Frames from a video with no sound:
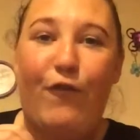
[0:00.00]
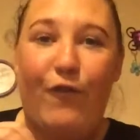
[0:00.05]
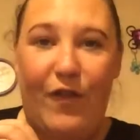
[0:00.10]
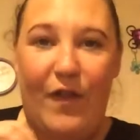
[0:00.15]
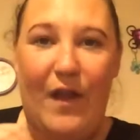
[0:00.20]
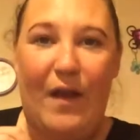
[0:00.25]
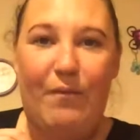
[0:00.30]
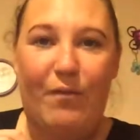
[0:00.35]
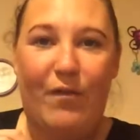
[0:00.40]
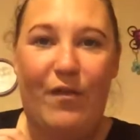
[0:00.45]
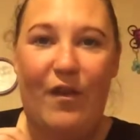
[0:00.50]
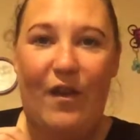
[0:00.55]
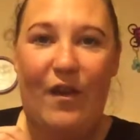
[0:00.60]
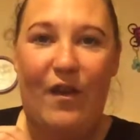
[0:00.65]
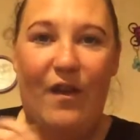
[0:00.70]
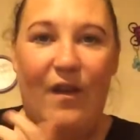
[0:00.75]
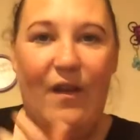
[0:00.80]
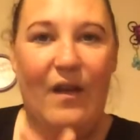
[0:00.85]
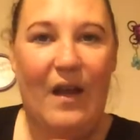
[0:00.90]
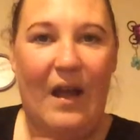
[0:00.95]
them
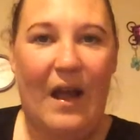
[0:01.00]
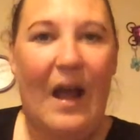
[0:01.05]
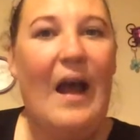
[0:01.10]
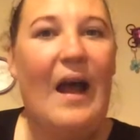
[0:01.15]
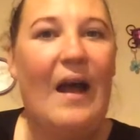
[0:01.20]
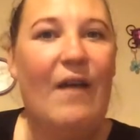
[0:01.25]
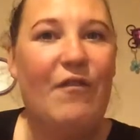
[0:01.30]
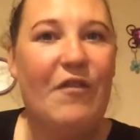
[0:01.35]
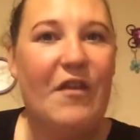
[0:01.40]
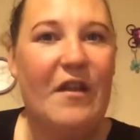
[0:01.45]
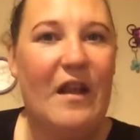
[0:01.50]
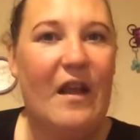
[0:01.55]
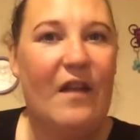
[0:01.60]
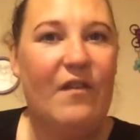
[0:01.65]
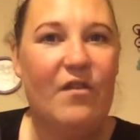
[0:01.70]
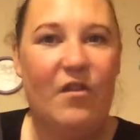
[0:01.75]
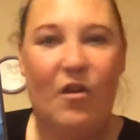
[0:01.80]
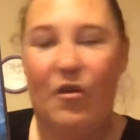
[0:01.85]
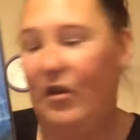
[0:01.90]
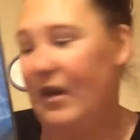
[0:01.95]
to have in their
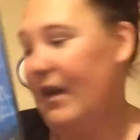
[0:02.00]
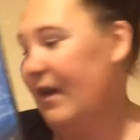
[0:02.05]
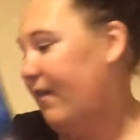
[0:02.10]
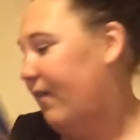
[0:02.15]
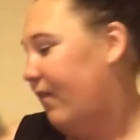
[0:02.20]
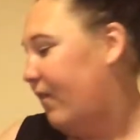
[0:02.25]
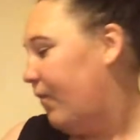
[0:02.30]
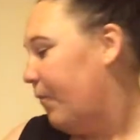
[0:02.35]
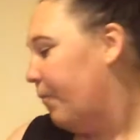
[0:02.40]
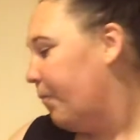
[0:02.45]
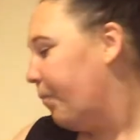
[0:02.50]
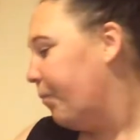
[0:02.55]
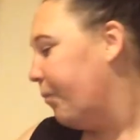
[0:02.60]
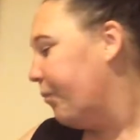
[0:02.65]
stockings.